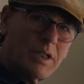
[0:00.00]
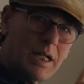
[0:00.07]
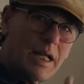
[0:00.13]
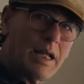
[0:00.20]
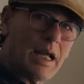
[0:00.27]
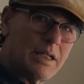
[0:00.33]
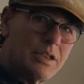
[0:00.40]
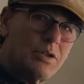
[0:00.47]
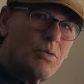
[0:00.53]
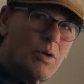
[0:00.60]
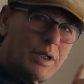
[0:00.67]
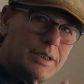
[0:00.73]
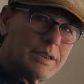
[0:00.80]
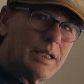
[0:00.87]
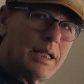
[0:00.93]
and I do
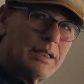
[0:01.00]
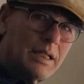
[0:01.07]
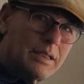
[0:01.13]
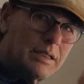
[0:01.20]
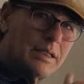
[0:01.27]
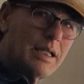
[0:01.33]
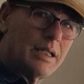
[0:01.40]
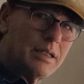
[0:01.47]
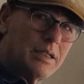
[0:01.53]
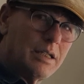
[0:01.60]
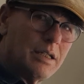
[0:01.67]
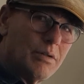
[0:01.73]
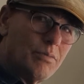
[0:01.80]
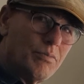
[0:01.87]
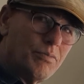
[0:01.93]
want to say that
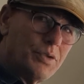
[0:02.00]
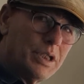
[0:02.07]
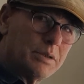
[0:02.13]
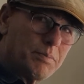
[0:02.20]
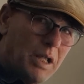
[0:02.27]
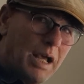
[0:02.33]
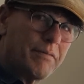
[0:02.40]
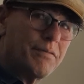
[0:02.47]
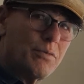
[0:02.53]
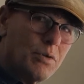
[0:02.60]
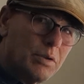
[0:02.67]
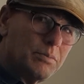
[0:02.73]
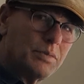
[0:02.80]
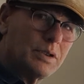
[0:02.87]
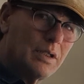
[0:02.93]
these
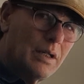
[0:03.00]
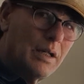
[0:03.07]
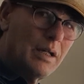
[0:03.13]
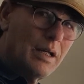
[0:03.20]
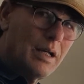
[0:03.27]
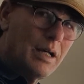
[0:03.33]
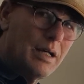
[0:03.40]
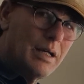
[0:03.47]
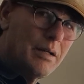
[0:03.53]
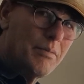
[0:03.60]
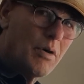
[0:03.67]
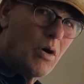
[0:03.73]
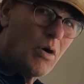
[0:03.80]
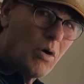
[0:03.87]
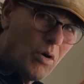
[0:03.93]
platforms
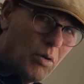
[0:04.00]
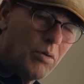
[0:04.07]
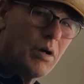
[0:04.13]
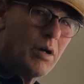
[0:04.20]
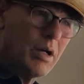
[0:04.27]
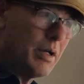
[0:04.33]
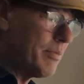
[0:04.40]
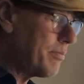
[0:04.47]
all